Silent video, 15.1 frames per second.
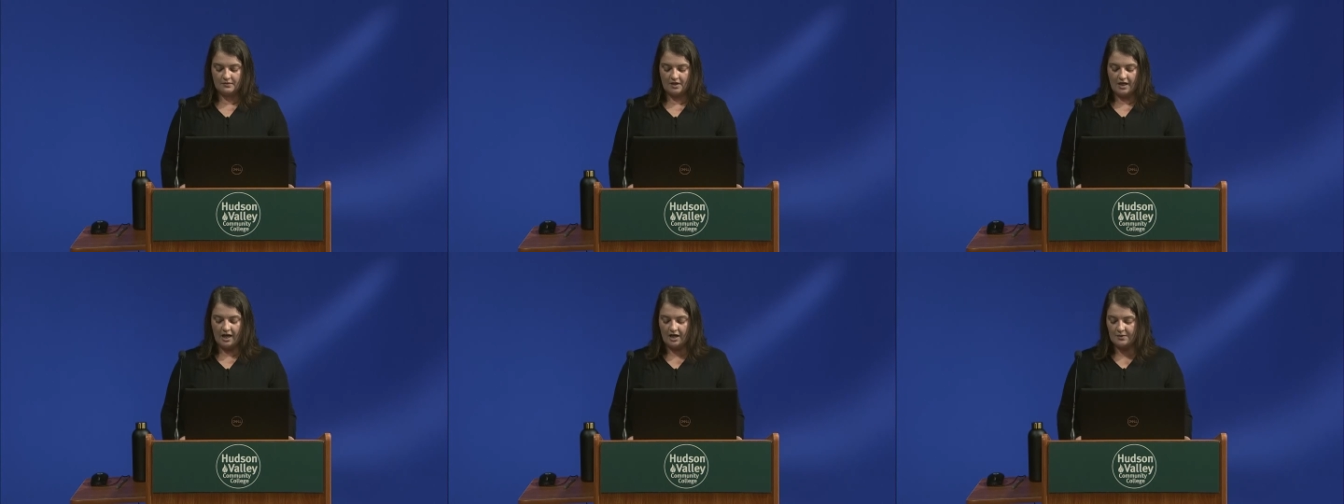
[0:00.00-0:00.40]

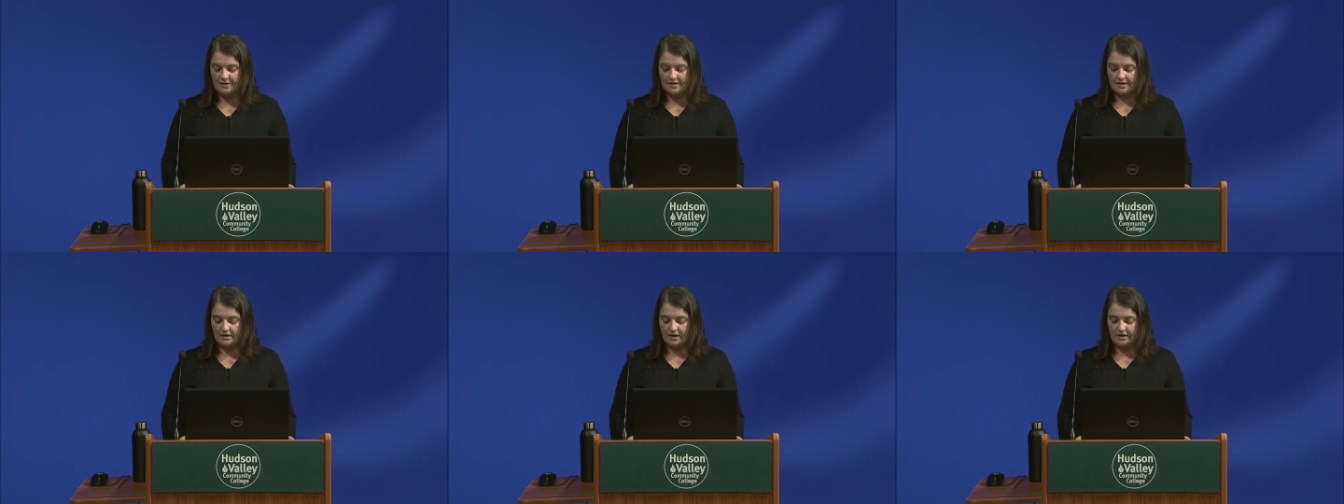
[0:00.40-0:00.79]
I
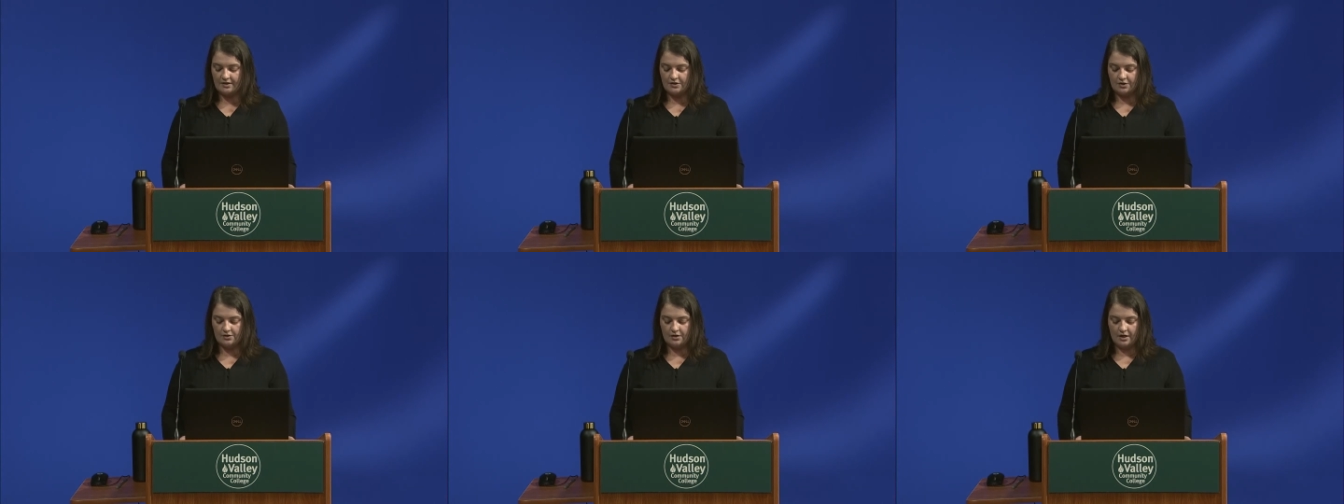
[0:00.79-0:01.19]
was a young
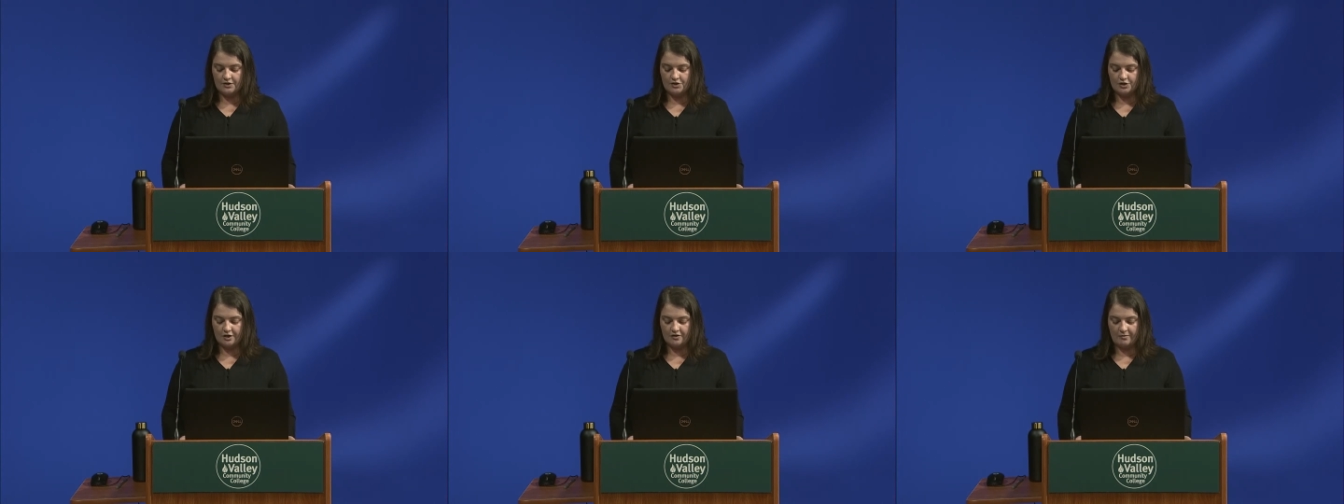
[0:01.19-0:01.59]
adult,
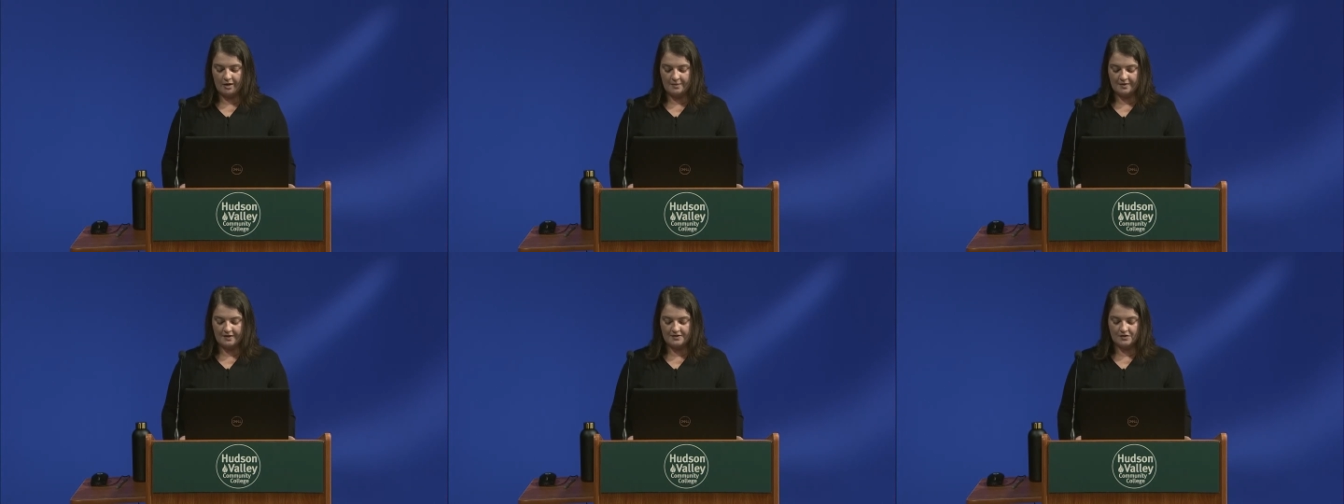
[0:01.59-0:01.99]
unsure of my
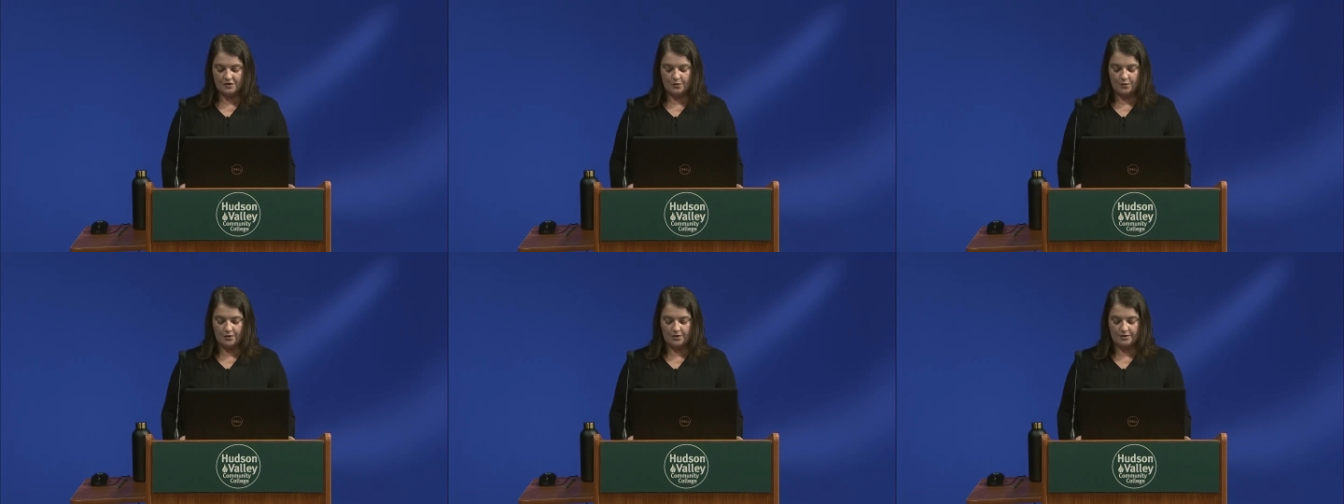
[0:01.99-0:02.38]
place in the
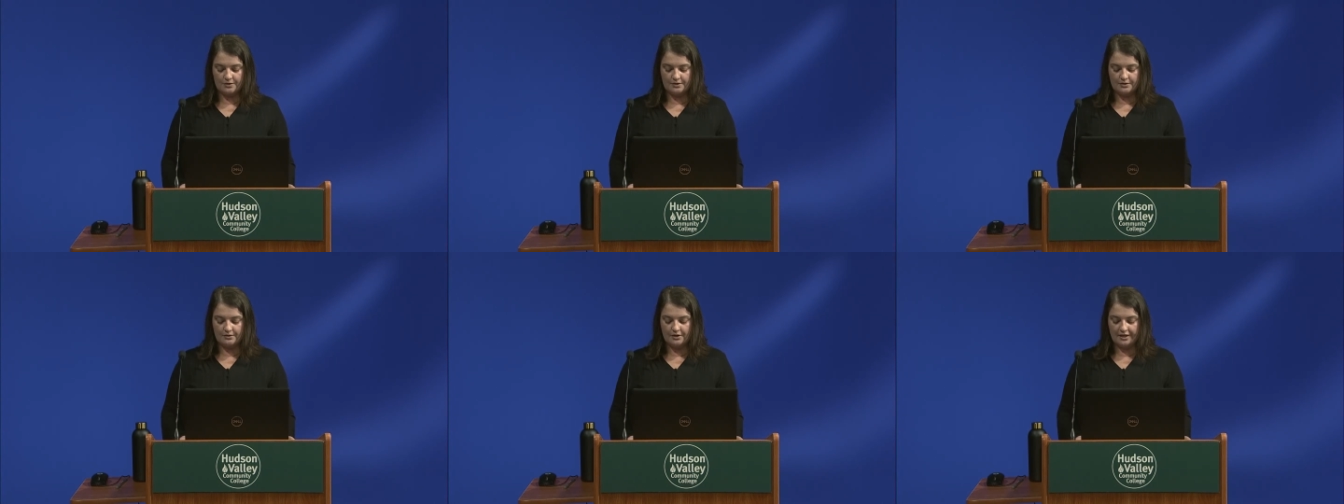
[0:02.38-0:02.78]
world,
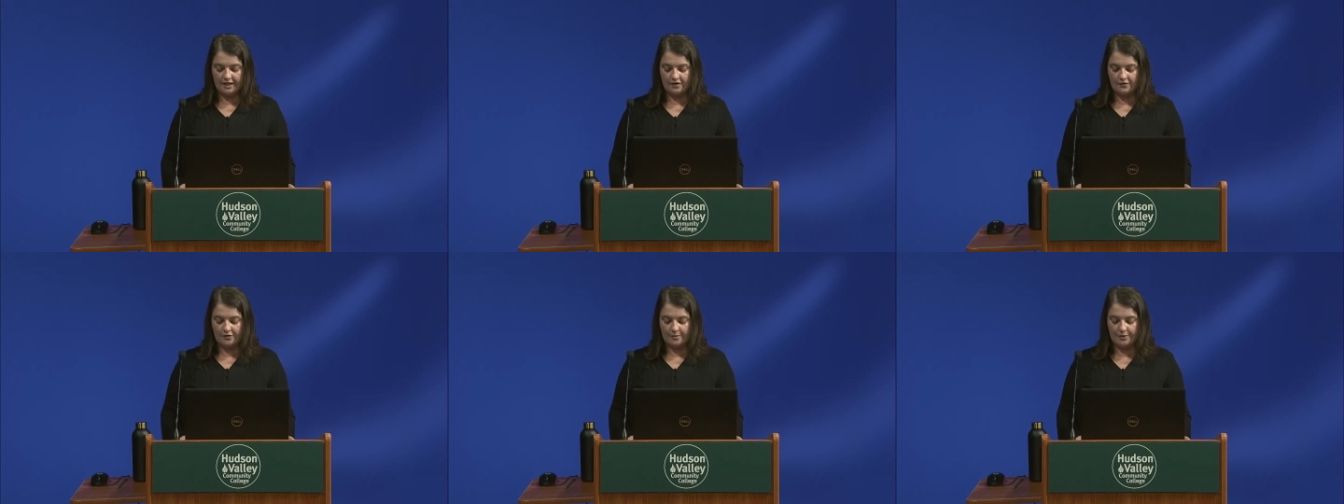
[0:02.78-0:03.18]

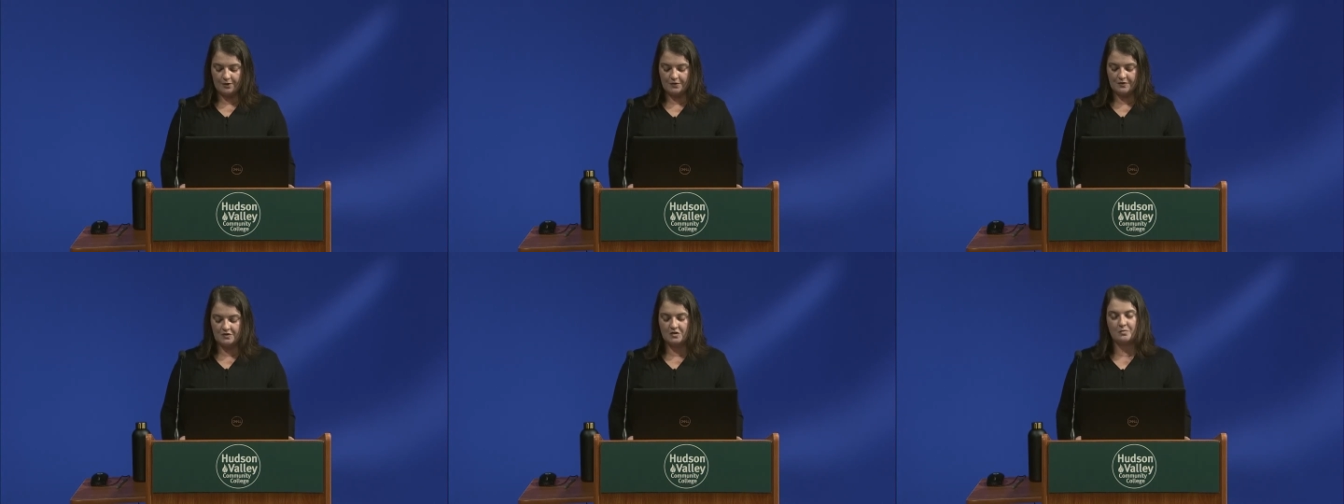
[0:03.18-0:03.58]
looking for
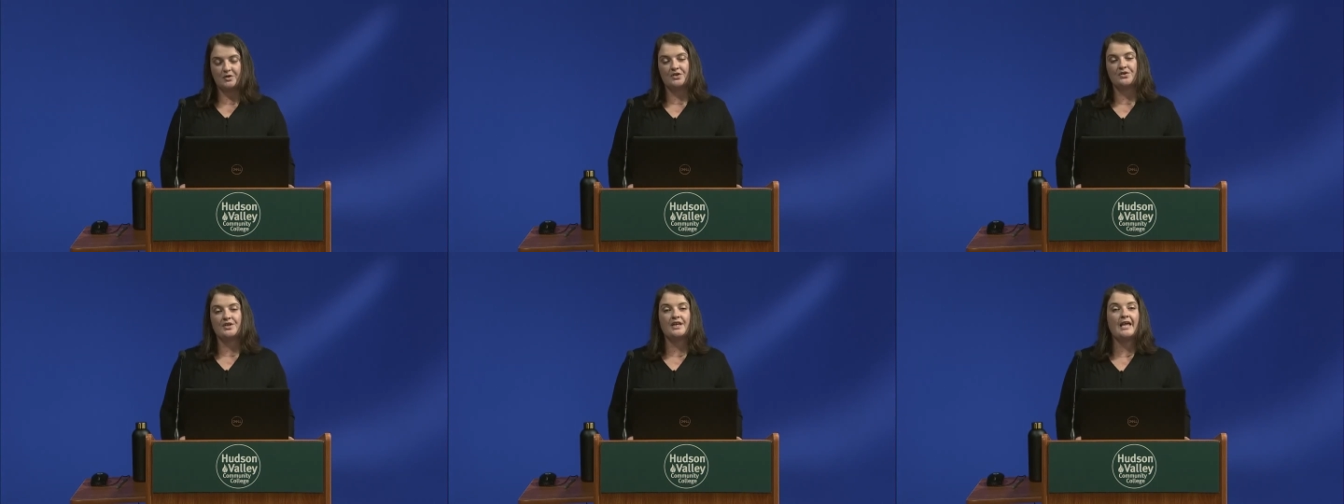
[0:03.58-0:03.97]
both
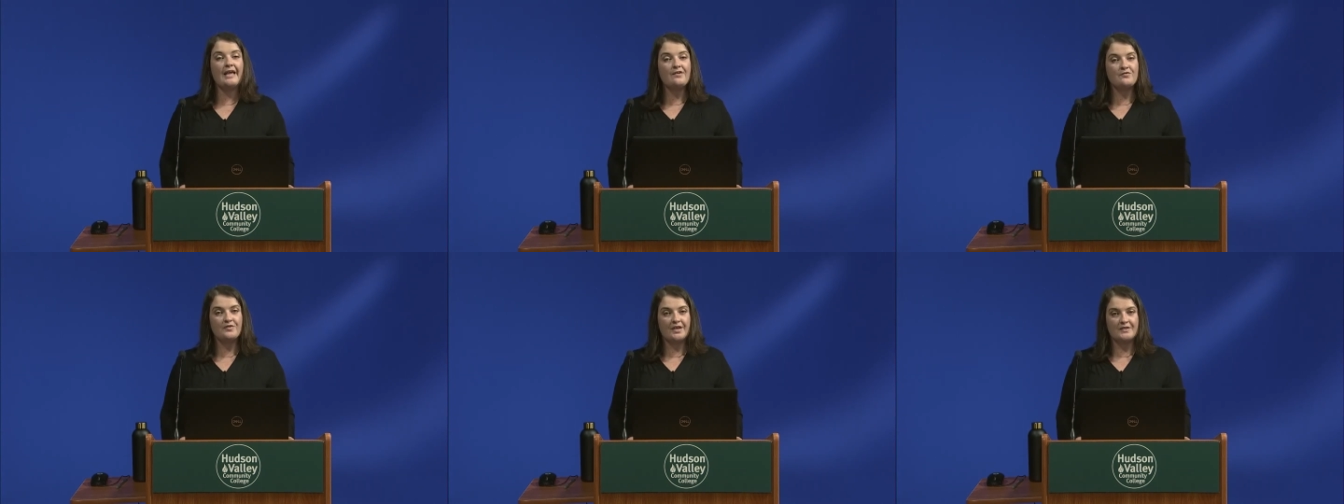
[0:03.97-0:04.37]
stability
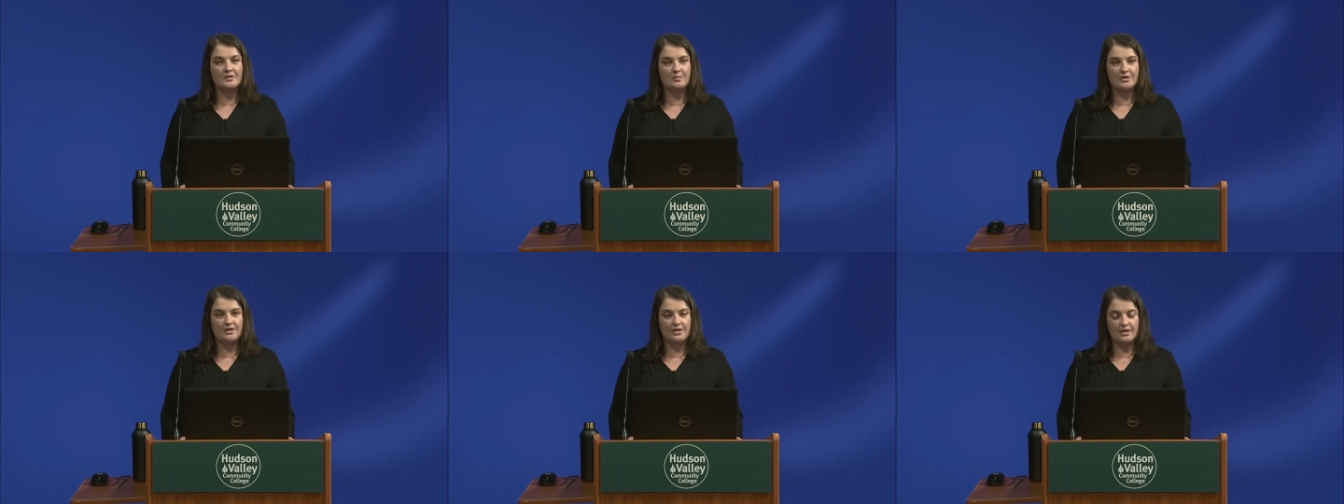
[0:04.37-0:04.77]
and
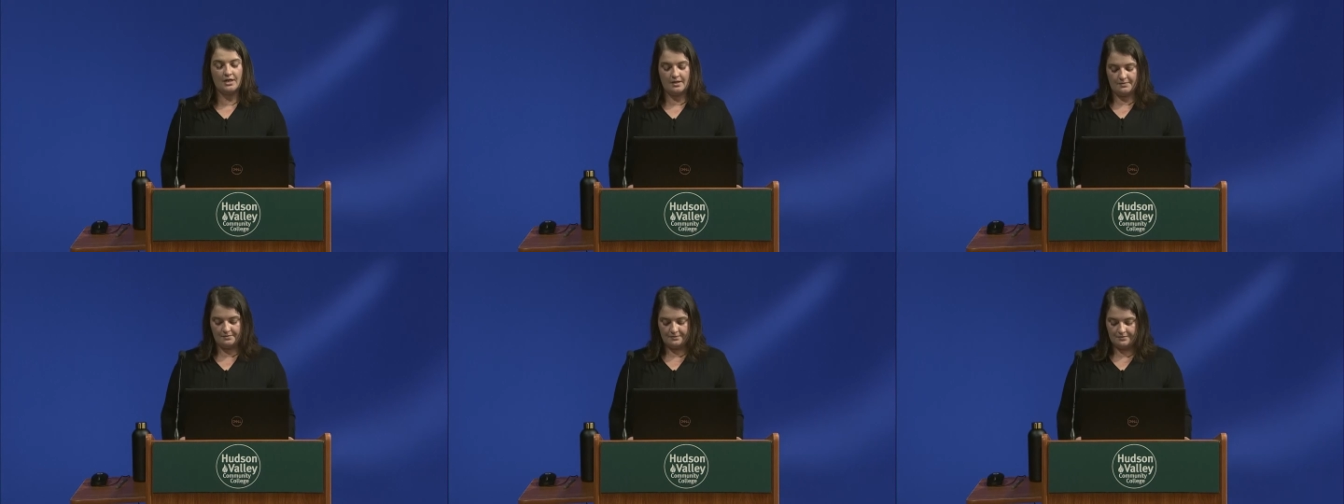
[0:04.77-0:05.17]

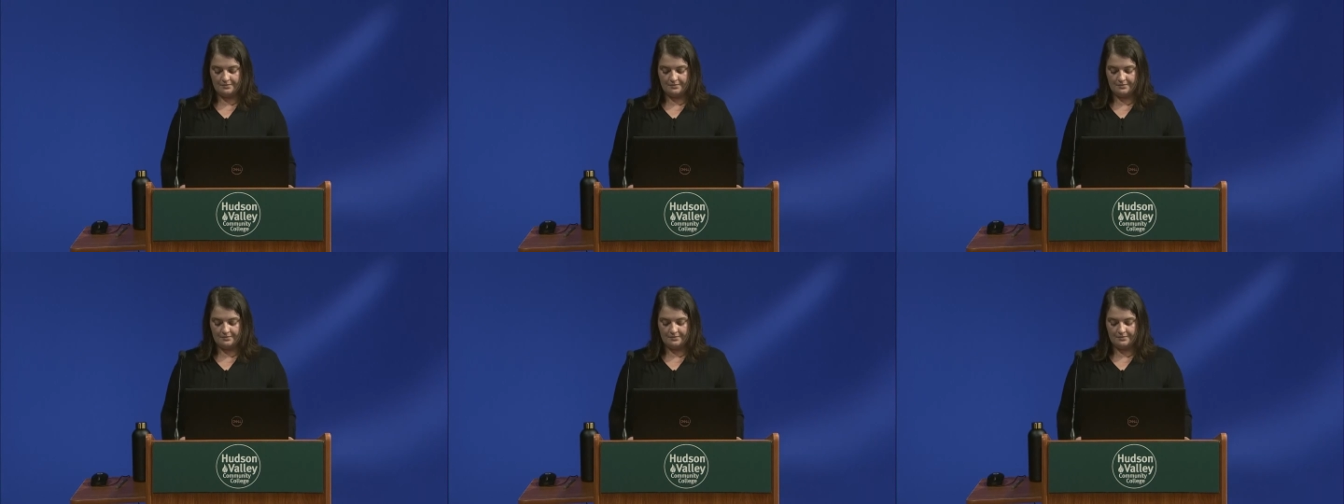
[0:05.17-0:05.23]
flexibility.